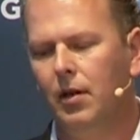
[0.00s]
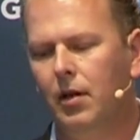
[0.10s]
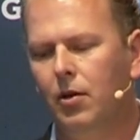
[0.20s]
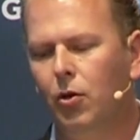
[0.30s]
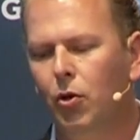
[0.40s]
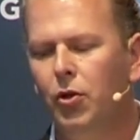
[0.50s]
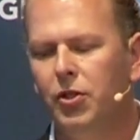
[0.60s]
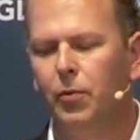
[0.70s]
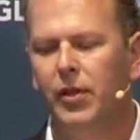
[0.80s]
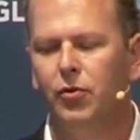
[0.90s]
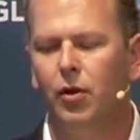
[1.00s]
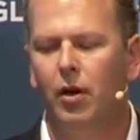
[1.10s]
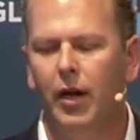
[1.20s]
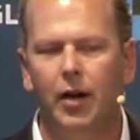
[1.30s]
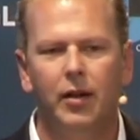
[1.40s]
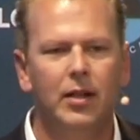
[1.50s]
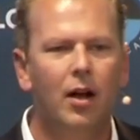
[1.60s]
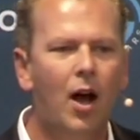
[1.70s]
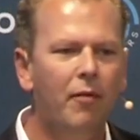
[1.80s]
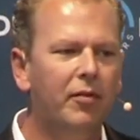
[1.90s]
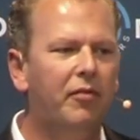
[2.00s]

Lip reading: conclusion we draw here is that half of